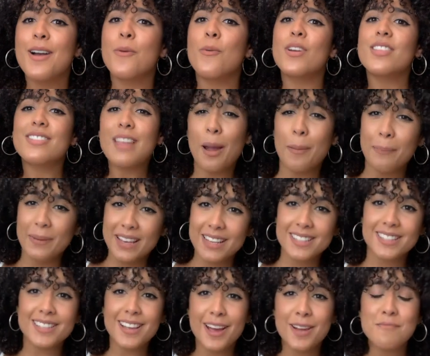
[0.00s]
With that
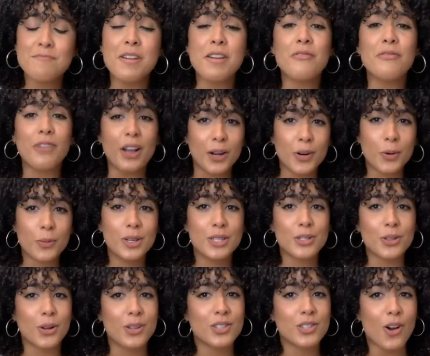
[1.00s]
being said, my final
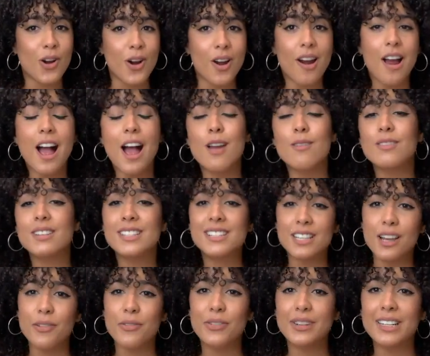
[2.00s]
results are I would
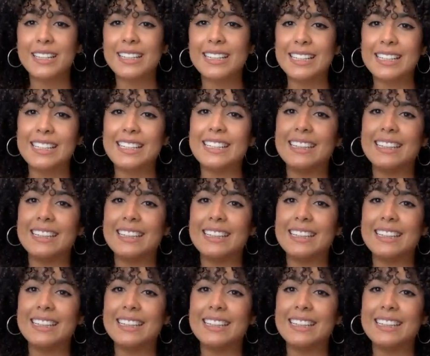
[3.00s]
definitely